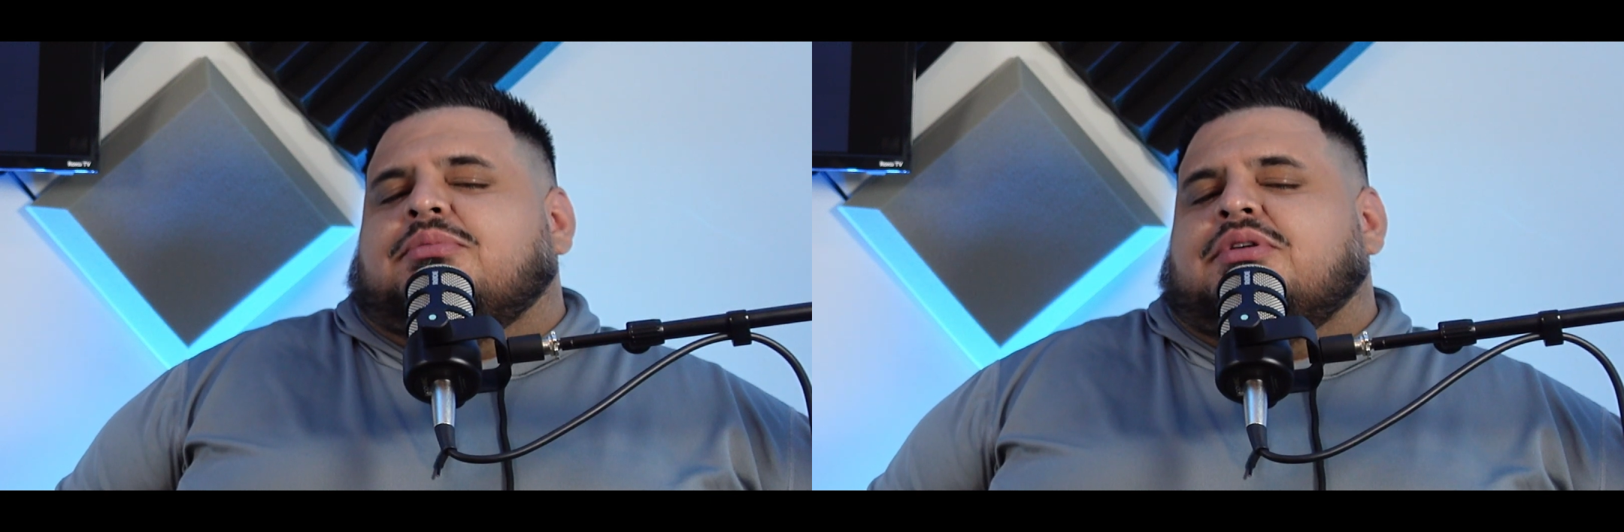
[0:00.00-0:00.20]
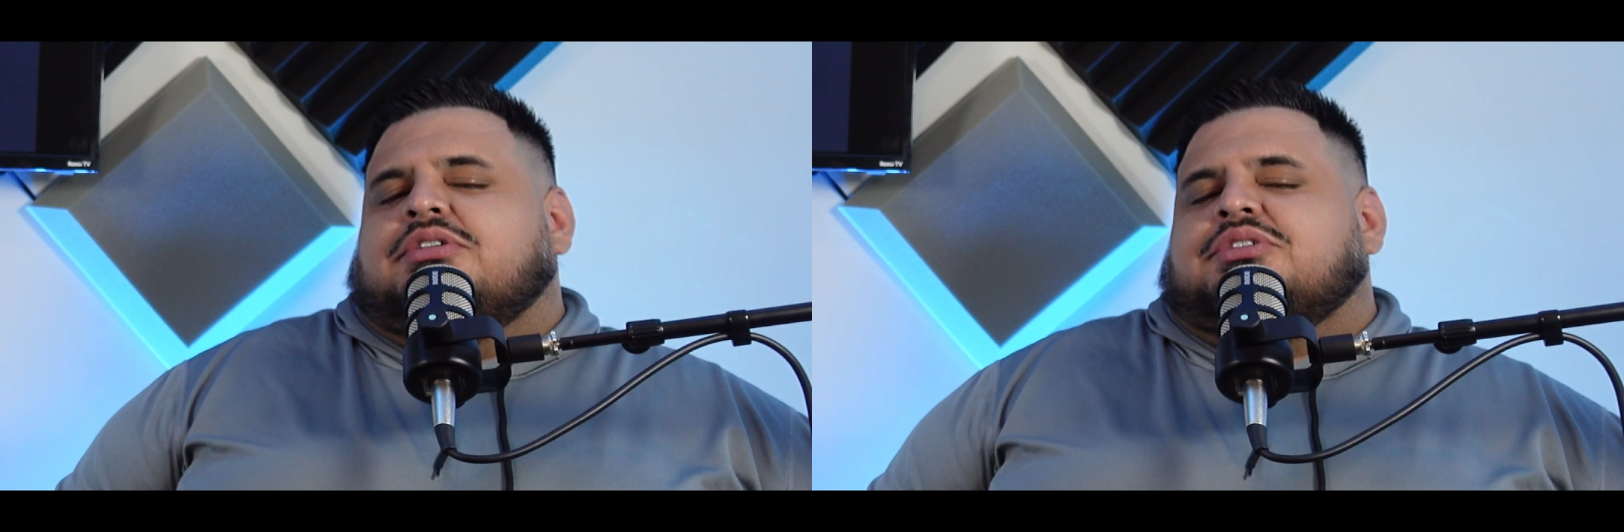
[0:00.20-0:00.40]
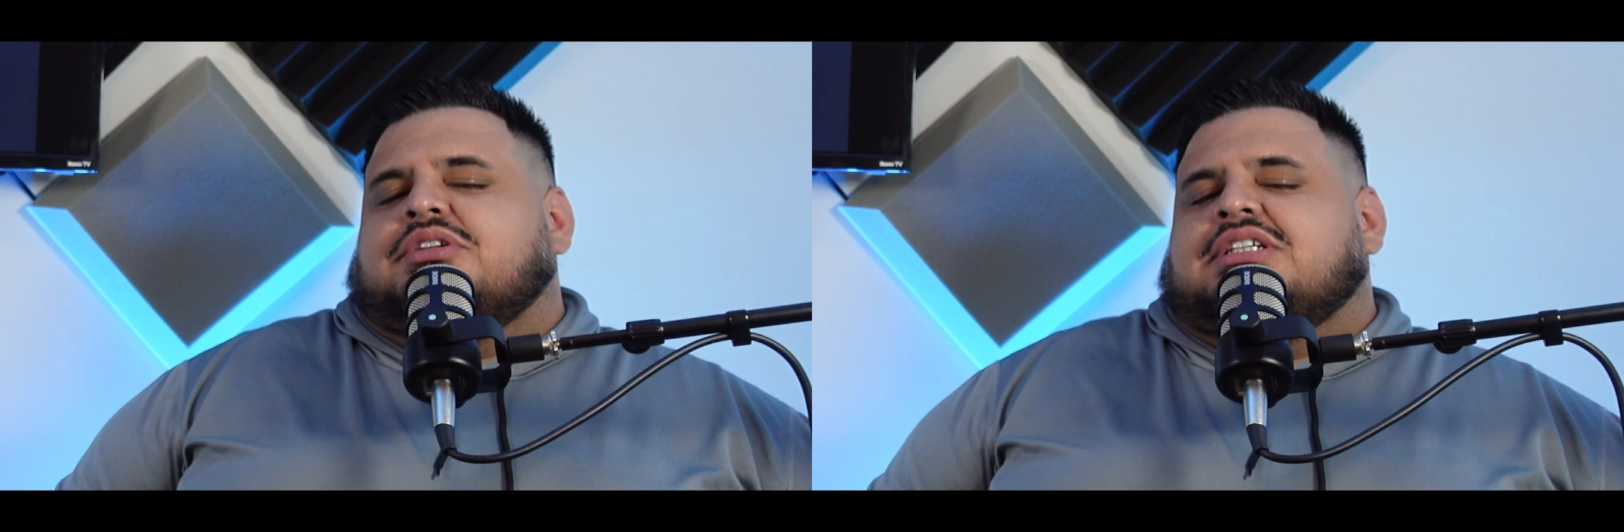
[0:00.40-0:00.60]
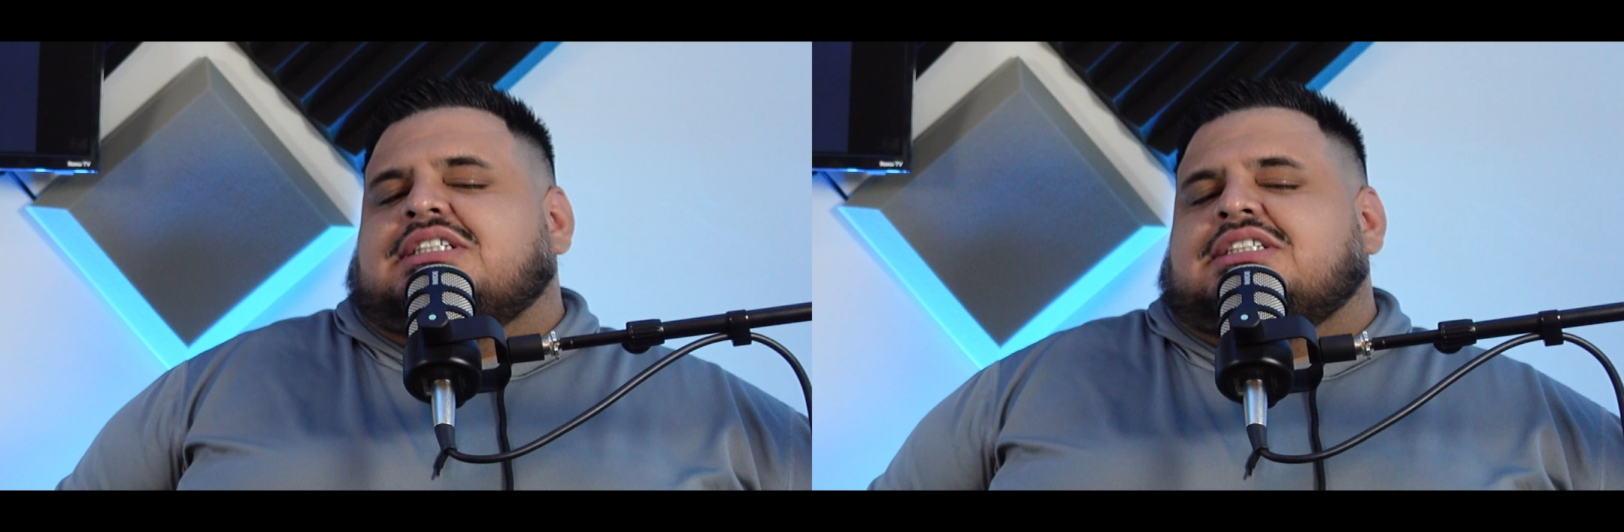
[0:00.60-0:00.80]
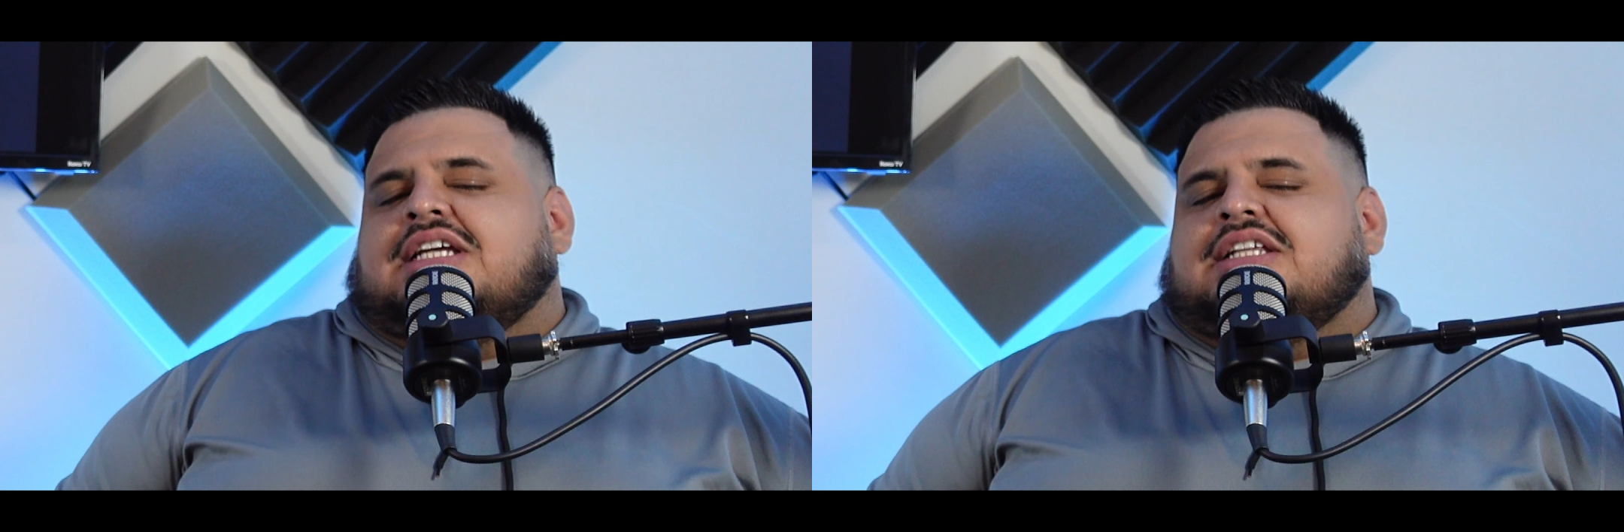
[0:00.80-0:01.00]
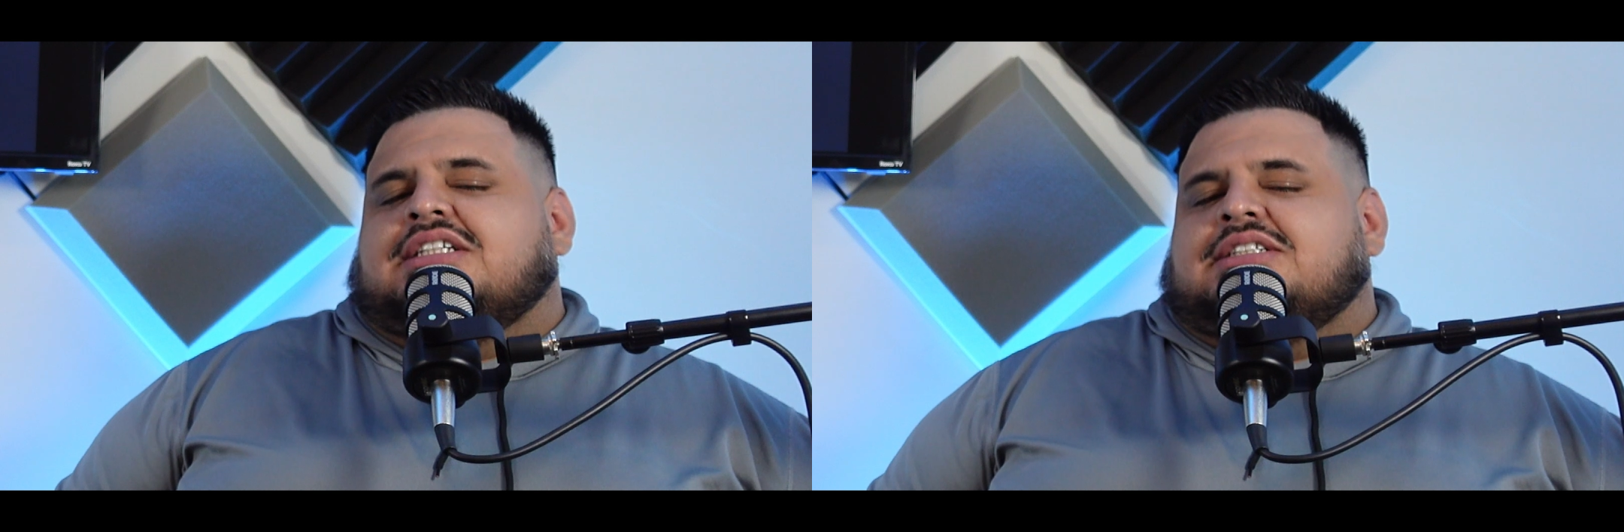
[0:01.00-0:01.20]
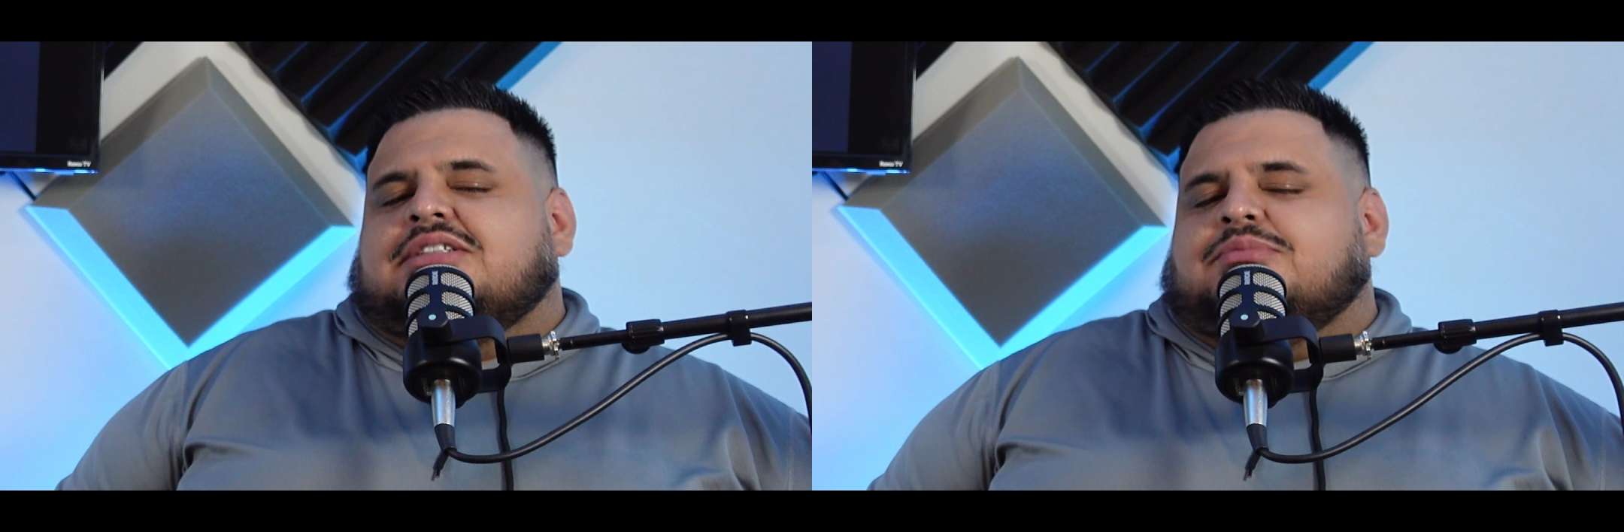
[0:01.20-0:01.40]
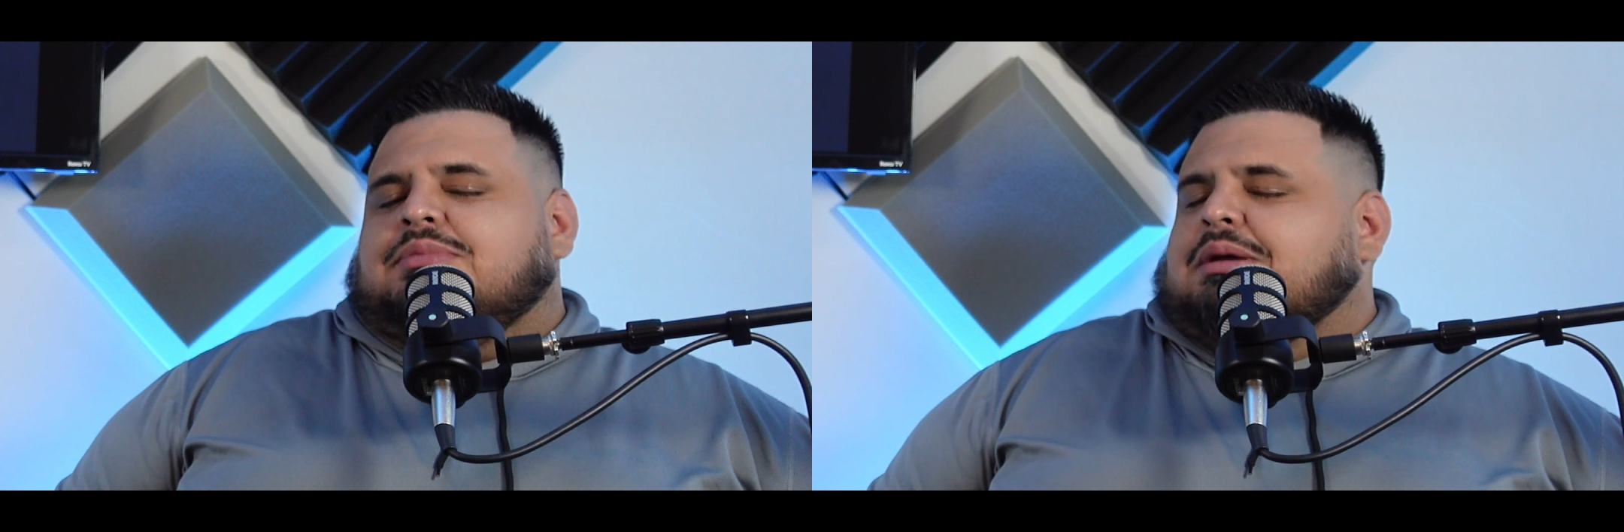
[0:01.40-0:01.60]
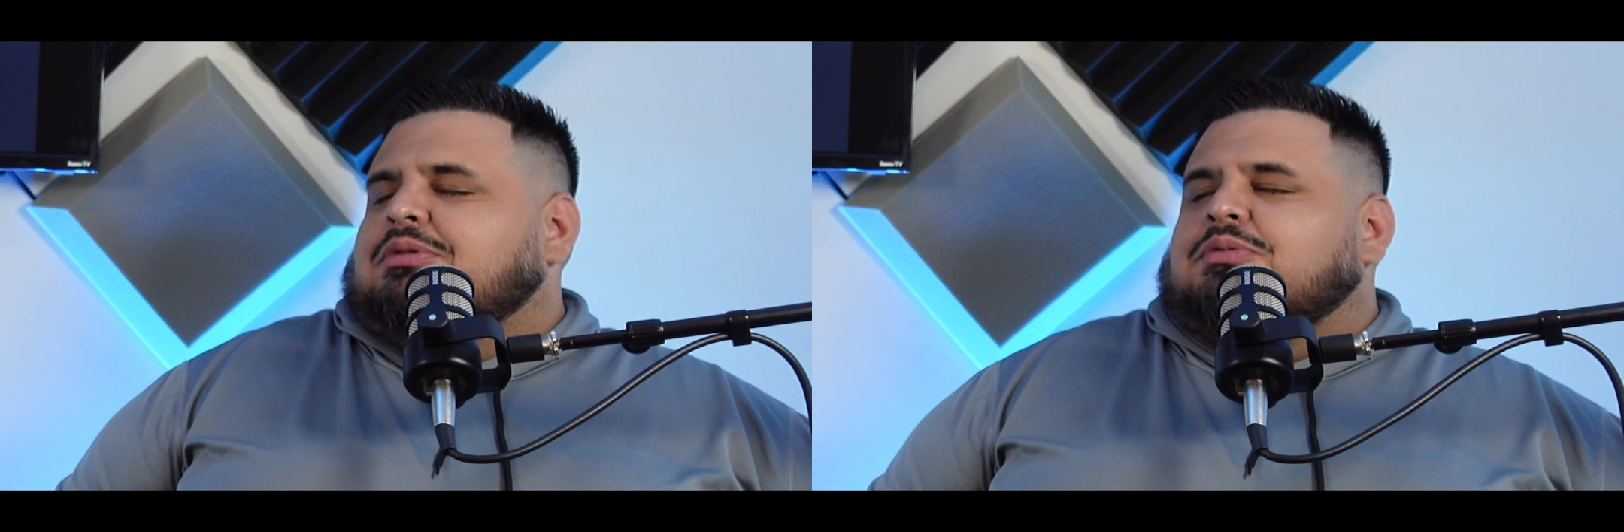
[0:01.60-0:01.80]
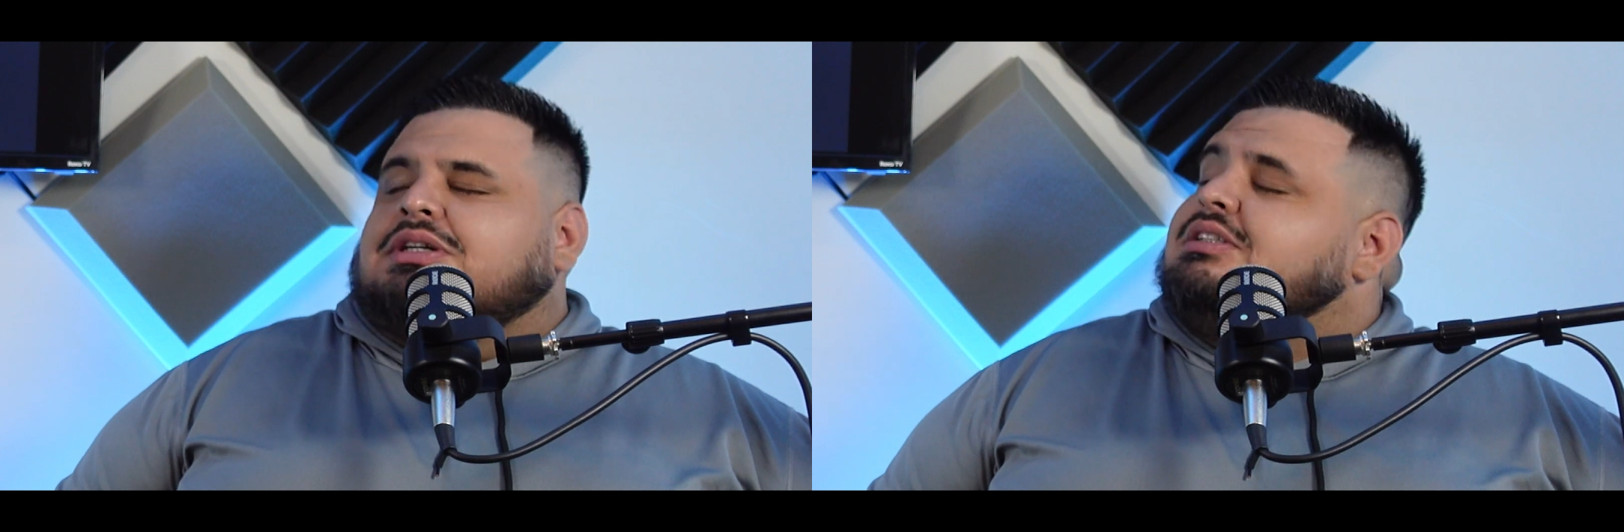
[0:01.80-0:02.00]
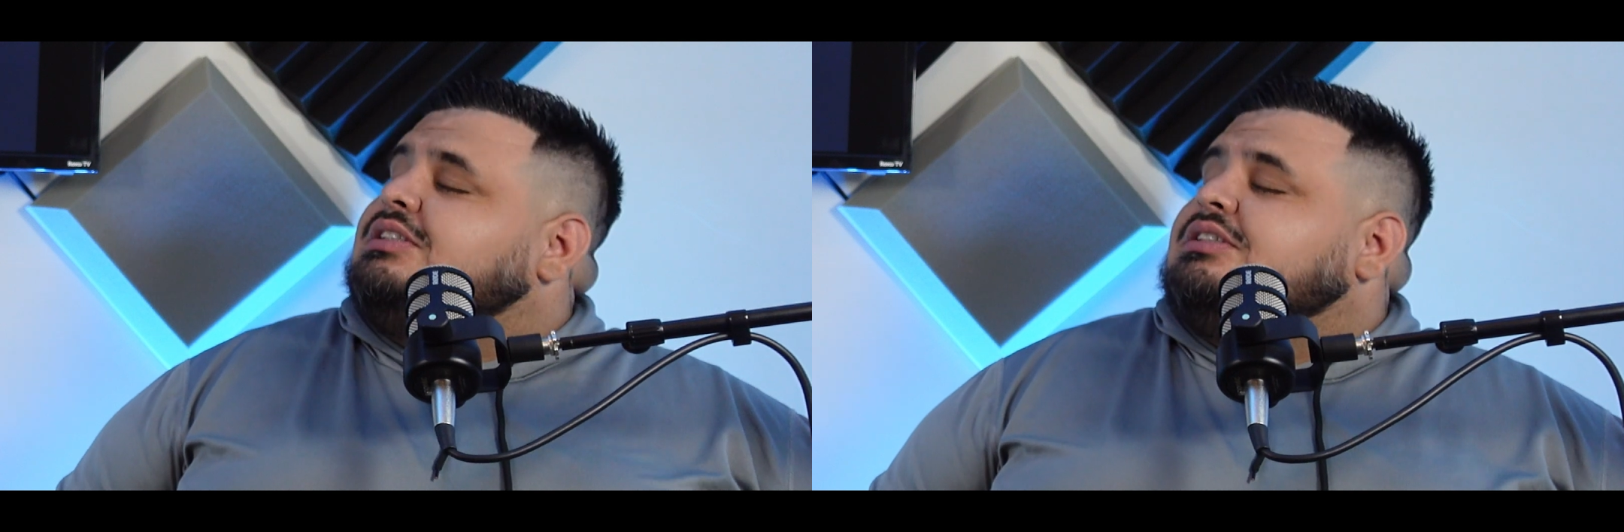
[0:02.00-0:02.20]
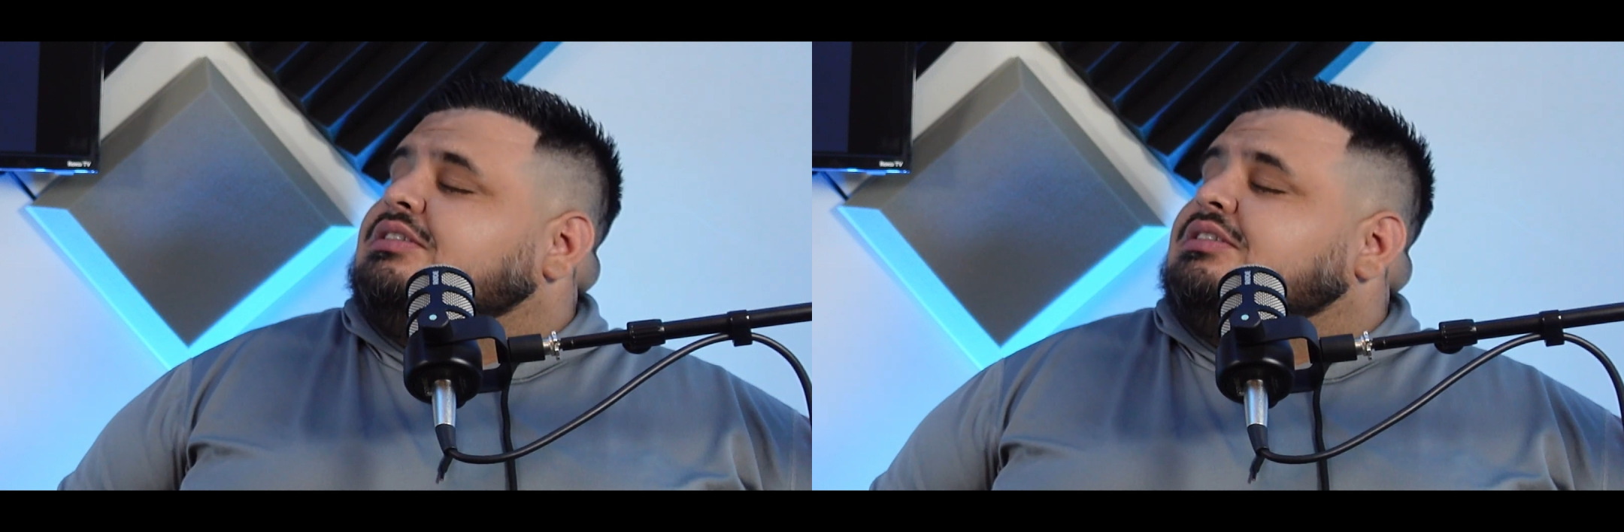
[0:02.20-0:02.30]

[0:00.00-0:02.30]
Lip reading: producer Lisa, say this maybe once.